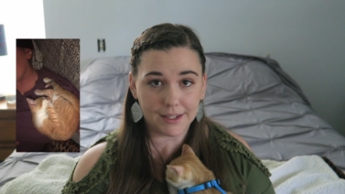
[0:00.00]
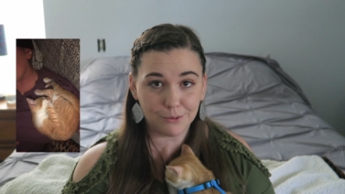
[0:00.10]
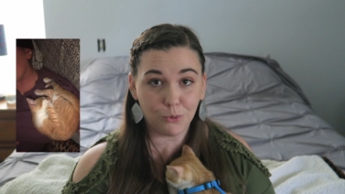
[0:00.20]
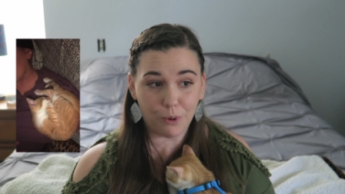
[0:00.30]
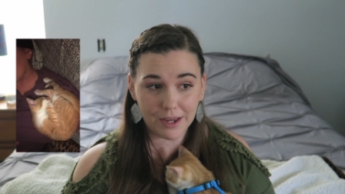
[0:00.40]
He
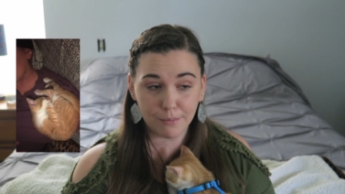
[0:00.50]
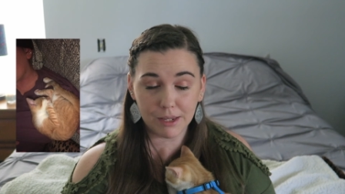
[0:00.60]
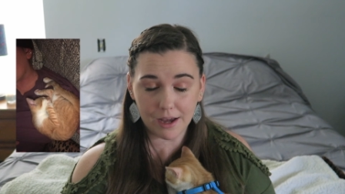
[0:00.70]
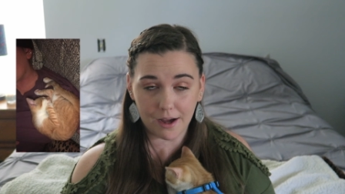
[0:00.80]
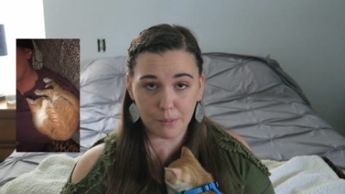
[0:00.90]
will wake
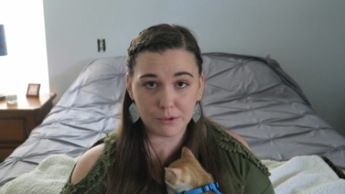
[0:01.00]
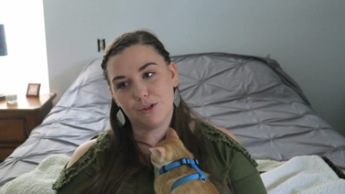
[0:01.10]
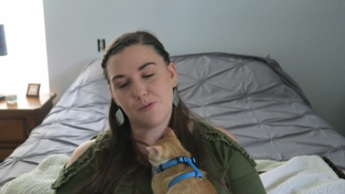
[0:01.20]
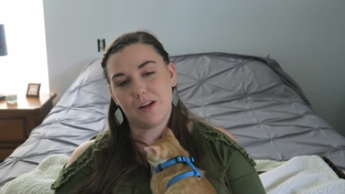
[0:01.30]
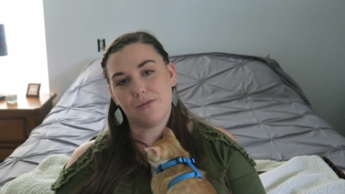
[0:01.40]
me up,
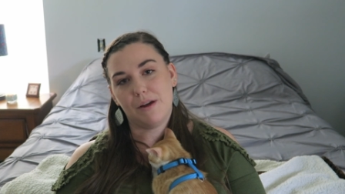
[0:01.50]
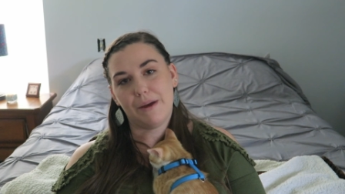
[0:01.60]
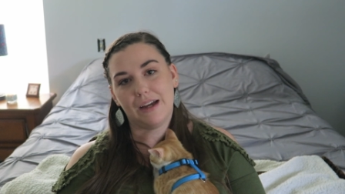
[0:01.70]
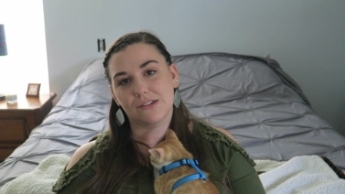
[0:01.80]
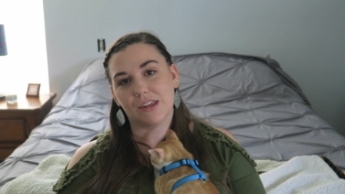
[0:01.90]
push me onto my
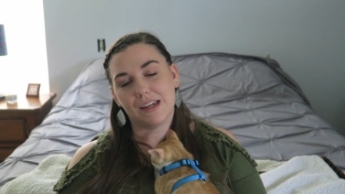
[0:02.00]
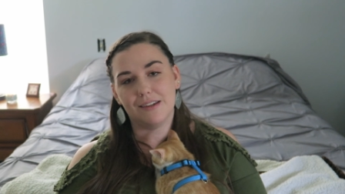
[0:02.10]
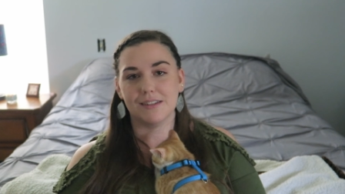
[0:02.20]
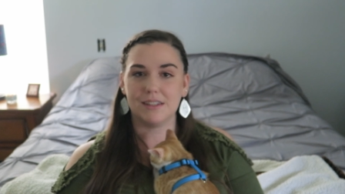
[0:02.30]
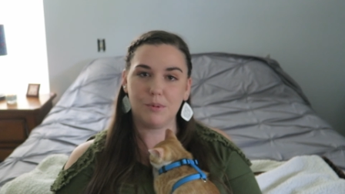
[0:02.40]
back so that he
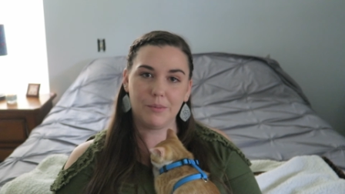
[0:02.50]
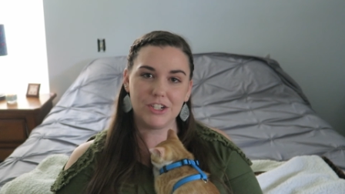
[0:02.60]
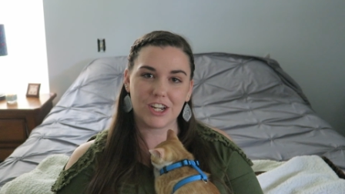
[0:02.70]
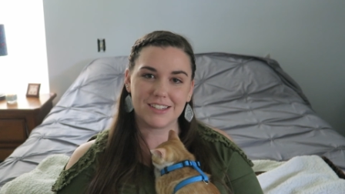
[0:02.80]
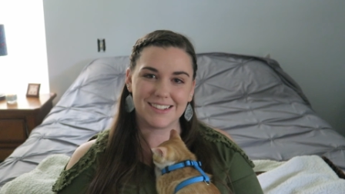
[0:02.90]
can sleep on my
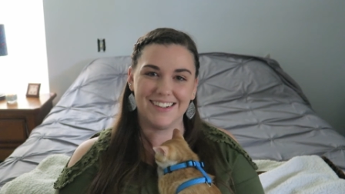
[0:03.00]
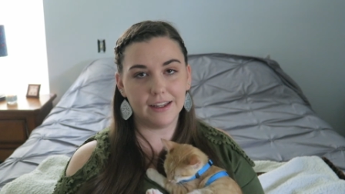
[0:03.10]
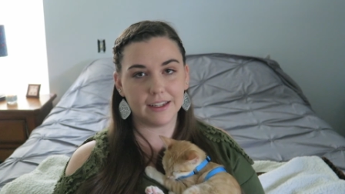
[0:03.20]
chest.